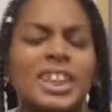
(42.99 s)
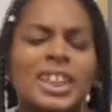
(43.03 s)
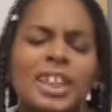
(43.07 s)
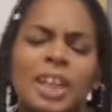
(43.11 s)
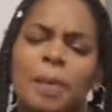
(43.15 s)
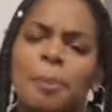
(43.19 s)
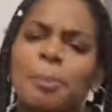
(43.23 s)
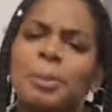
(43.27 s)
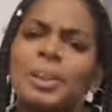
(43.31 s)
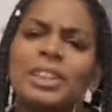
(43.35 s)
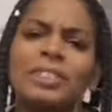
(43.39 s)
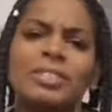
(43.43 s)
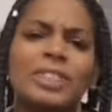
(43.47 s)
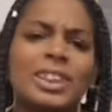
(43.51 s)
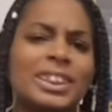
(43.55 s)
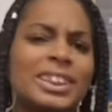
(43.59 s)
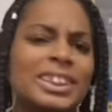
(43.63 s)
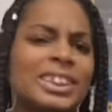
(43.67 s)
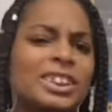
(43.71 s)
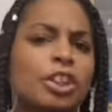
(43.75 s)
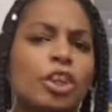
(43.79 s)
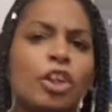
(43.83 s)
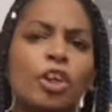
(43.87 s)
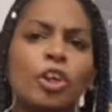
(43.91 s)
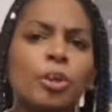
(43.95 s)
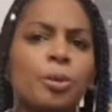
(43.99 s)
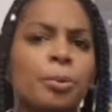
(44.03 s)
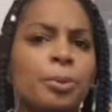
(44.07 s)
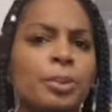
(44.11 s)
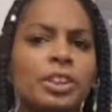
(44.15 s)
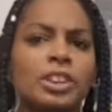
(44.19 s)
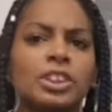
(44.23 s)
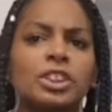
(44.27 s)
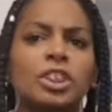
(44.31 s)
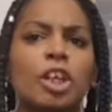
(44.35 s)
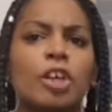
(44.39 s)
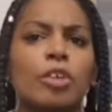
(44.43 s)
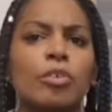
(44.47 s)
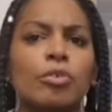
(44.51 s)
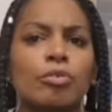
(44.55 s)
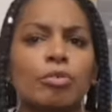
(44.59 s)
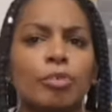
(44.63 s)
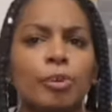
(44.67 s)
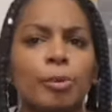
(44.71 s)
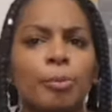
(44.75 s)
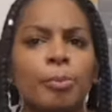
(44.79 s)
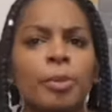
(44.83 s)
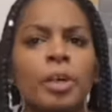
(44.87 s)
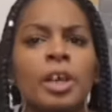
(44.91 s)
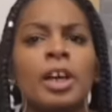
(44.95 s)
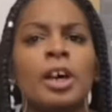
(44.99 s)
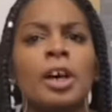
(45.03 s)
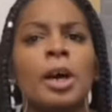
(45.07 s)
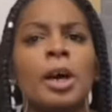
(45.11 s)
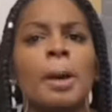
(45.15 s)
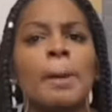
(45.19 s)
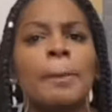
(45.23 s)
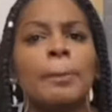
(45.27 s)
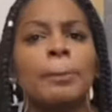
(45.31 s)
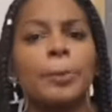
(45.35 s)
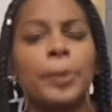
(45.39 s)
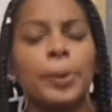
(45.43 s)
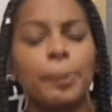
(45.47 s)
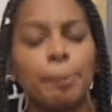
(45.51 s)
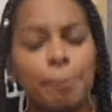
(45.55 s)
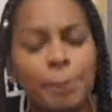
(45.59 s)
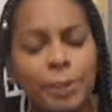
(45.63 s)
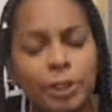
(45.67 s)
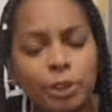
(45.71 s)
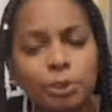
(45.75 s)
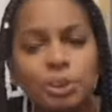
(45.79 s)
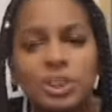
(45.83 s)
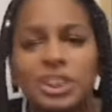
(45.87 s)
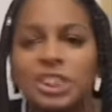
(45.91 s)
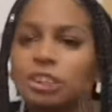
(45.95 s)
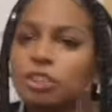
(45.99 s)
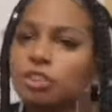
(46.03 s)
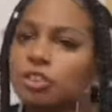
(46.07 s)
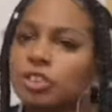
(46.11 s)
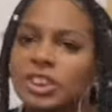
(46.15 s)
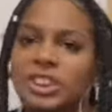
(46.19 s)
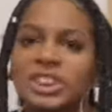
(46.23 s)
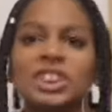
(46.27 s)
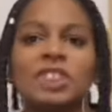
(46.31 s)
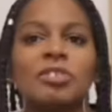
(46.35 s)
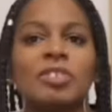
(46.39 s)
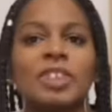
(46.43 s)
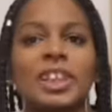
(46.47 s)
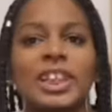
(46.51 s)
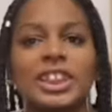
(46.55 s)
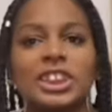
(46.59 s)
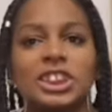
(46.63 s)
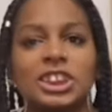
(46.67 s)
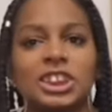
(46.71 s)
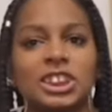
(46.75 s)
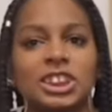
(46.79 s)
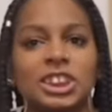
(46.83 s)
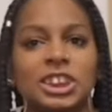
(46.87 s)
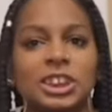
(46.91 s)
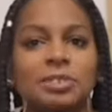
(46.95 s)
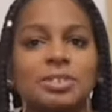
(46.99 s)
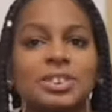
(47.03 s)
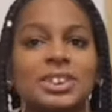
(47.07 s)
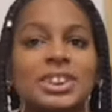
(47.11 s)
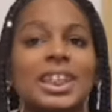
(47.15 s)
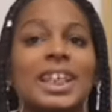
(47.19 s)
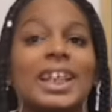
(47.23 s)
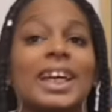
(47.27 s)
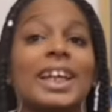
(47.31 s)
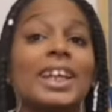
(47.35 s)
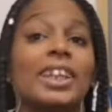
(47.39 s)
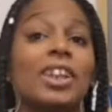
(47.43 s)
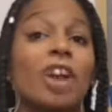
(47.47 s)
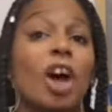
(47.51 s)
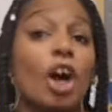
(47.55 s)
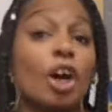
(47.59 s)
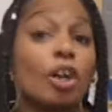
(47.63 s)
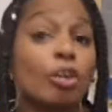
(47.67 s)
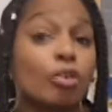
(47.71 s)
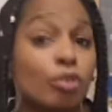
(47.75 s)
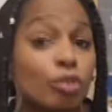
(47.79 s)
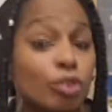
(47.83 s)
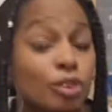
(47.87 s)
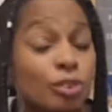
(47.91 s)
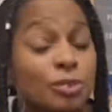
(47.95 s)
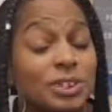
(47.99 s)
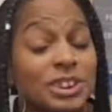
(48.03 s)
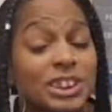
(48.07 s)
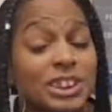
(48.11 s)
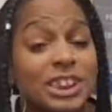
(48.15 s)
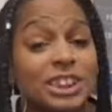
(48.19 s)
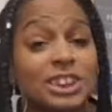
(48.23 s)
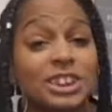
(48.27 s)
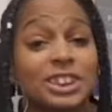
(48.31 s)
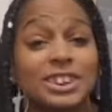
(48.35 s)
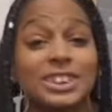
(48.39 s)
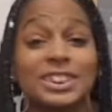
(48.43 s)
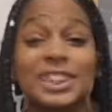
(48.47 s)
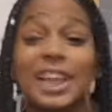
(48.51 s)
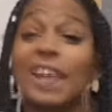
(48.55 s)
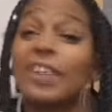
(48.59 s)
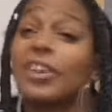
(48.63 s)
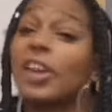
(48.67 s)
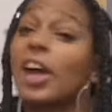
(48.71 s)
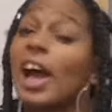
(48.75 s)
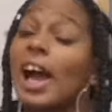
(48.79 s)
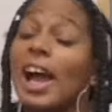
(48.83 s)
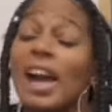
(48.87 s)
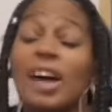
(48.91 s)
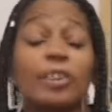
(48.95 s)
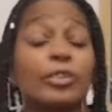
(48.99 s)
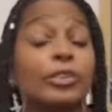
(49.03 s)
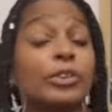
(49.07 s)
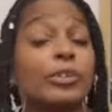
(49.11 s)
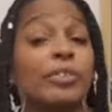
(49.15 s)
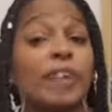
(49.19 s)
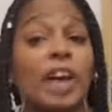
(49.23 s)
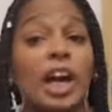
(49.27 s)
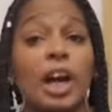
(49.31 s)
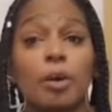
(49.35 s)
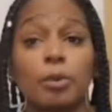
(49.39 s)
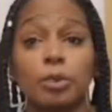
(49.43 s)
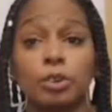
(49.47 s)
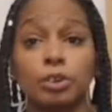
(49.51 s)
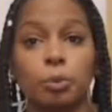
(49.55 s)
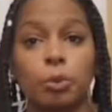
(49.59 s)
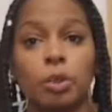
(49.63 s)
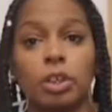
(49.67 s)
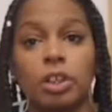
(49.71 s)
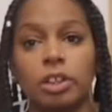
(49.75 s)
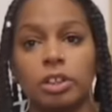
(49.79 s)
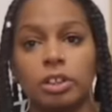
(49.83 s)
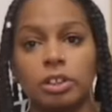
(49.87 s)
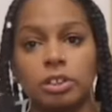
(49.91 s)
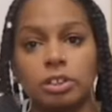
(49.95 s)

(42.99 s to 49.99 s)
And I believe that these openness comes from the building trusted relationships in our group sessions and our out of hours works.